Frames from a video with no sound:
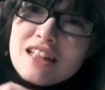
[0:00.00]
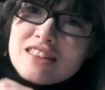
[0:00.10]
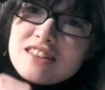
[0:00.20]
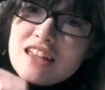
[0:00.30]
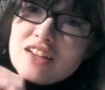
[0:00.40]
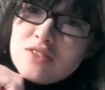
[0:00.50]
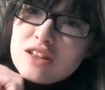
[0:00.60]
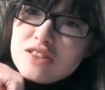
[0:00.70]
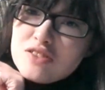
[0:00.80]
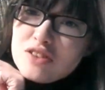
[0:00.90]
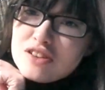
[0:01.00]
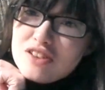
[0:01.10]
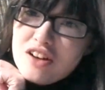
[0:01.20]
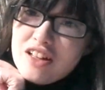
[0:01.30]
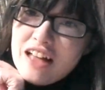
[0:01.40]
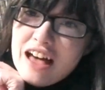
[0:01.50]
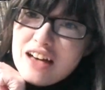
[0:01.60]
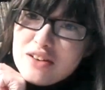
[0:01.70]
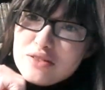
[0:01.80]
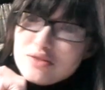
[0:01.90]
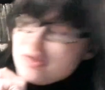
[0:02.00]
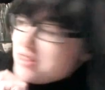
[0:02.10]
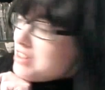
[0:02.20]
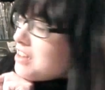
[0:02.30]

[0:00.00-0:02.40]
and Decorate Your Dollhouse.